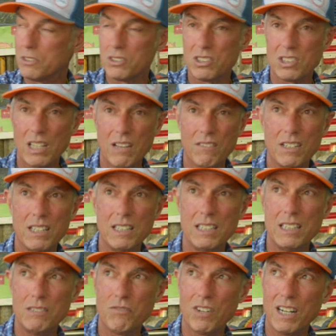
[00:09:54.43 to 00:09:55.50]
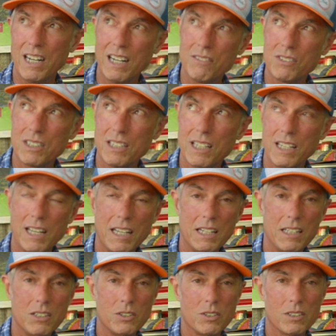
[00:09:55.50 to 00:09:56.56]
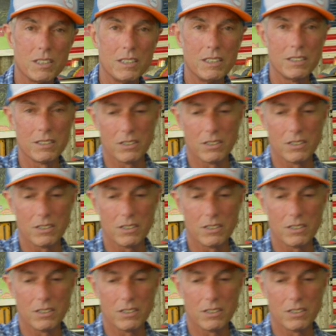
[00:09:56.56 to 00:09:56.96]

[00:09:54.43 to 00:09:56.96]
75 today, 80 degrees.